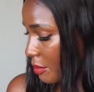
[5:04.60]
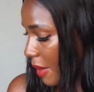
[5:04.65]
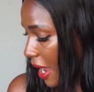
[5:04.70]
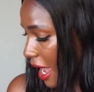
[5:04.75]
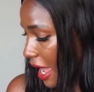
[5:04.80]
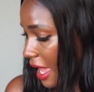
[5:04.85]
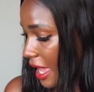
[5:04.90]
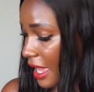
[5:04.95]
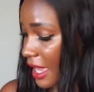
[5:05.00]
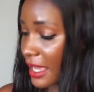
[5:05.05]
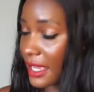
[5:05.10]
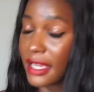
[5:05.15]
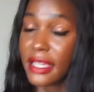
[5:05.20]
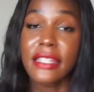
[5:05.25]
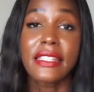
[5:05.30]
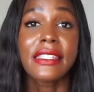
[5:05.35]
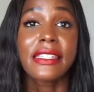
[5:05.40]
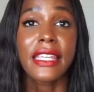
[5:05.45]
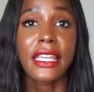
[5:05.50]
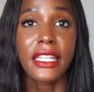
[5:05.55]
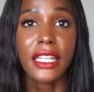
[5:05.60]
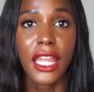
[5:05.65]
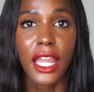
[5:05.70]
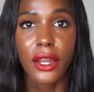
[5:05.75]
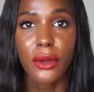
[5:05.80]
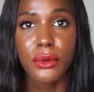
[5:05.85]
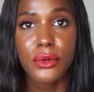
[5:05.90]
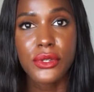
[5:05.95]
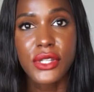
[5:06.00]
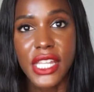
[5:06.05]
my
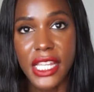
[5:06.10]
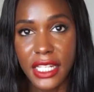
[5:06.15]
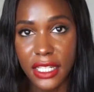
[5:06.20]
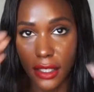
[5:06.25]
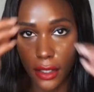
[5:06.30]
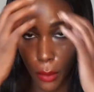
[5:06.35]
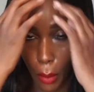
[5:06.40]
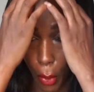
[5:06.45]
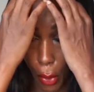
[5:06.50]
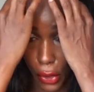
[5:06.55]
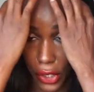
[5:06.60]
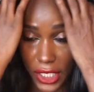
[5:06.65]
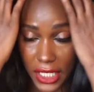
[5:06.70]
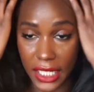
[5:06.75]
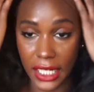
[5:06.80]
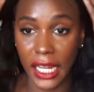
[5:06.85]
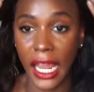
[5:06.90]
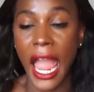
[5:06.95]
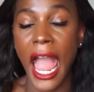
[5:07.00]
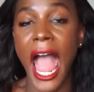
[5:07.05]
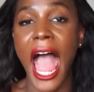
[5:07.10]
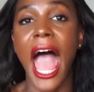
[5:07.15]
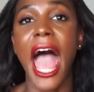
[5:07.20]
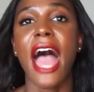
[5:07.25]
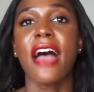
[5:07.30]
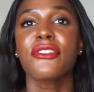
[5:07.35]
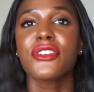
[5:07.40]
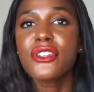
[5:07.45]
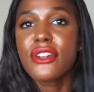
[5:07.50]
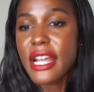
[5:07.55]
skincare routine in the morning,
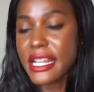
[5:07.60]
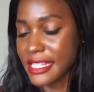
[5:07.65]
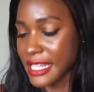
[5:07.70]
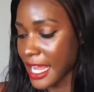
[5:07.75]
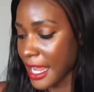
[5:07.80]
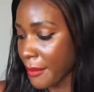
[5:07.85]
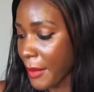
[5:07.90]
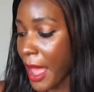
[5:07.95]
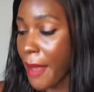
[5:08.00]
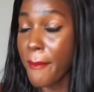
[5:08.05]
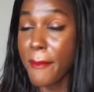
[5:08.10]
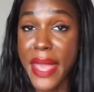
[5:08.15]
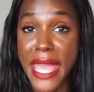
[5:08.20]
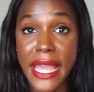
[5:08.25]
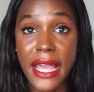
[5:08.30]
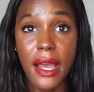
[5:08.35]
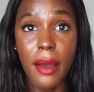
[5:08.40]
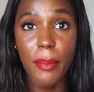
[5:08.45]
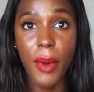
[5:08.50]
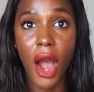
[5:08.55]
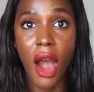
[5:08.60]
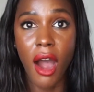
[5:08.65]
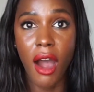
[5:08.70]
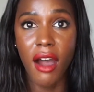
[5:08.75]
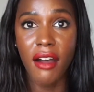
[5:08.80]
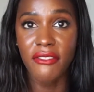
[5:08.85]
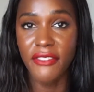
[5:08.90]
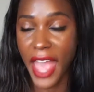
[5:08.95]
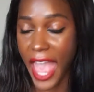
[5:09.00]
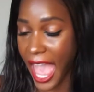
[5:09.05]
after I take my makeup
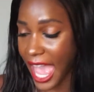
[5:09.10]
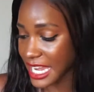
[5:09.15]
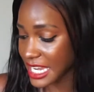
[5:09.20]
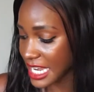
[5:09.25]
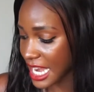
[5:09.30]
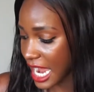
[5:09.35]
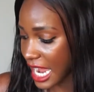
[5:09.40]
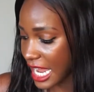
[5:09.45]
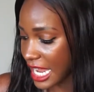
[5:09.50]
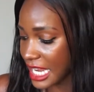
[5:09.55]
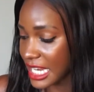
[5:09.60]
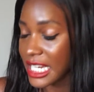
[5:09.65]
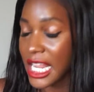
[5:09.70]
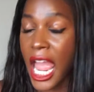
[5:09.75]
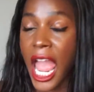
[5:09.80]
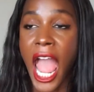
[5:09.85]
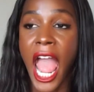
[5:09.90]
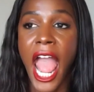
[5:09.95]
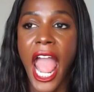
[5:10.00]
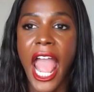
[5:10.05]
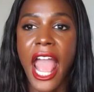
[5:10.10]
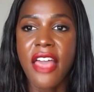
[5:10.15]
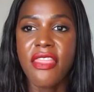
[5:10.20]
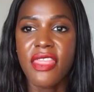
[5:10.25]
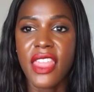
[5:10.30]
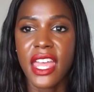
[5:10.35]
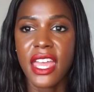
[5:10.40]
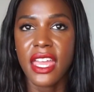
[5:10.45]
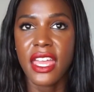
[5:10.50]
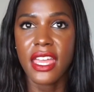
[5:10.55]
off at night, and
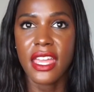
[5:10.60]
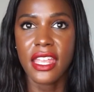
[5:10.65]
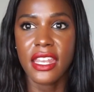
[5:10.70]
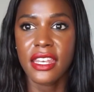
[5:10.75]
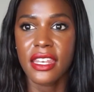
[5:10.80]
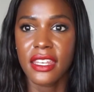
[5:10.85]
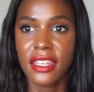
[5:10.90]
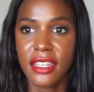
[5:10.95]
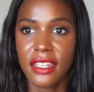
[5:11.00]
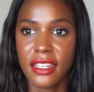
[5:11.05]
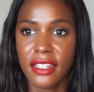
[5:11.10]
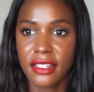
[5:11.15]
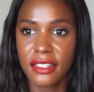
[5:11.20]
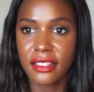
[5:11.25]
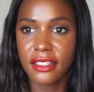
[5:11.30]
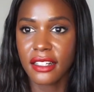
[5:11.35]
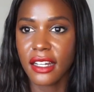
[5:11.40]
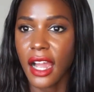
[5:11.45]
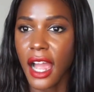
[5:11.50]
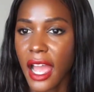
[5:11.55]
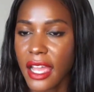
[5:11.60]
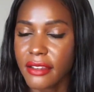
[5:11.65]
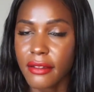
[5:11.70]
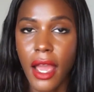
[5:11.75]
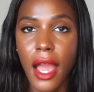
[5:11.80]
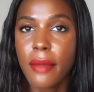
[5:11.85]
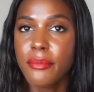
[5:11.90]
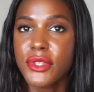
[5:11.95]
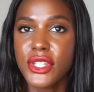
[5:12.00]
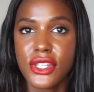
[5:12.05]
then
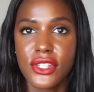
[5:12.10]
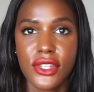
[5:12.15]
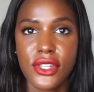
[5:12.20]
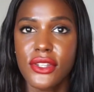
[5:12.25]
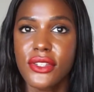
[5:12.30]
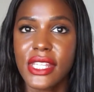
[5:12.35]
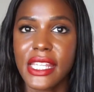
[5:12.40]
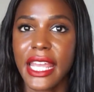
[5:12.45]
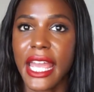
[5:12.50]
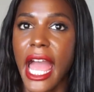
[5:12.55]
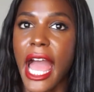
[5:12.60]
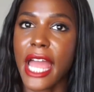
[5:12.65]
I'm just using it.